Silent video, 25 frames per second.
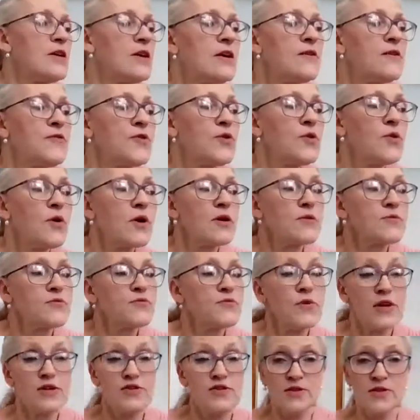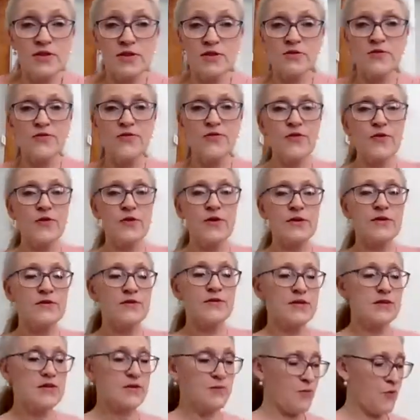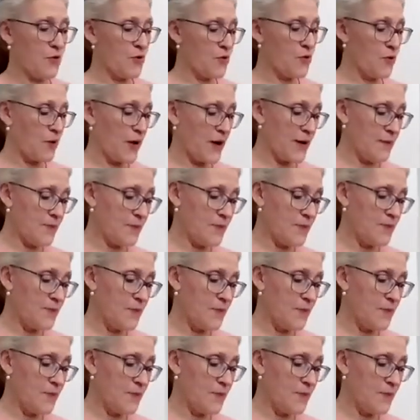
If you are registered for this program,